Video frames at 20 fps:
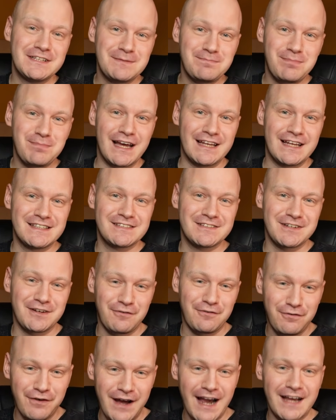depends on
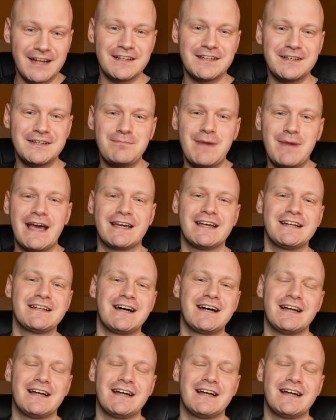finally making the